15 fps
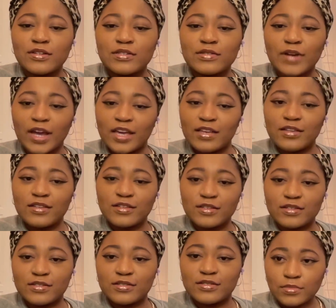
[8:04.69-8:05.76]
Right?
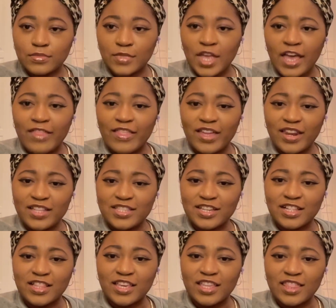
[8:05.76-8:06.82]
They need to
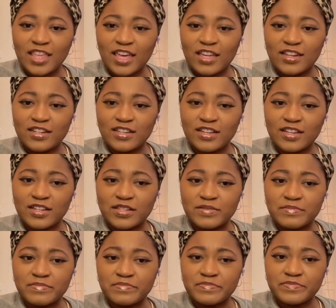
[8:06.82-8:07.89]
clean that
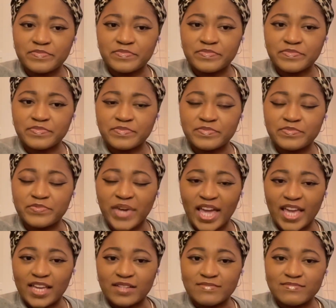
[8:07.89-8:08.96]

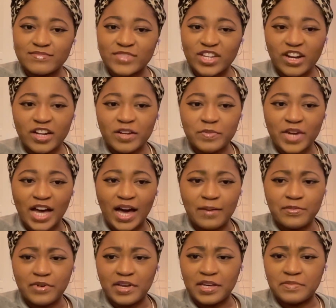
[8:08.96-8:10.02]
bank. Look at all them
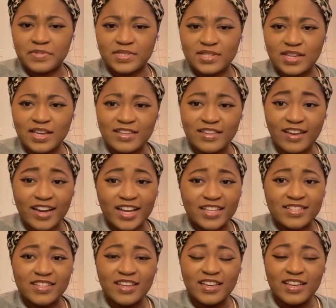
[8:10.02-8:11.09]
cobwebs. Y'all got,
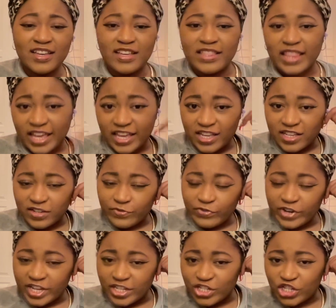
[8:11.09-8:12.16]
like,
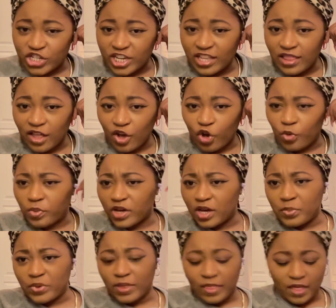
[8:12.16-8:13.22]
freaking Shelobe
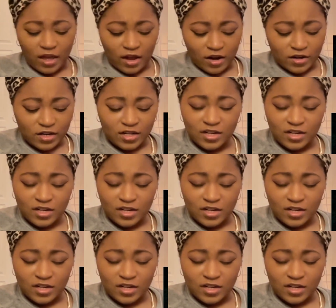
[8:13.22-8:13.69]
up in there.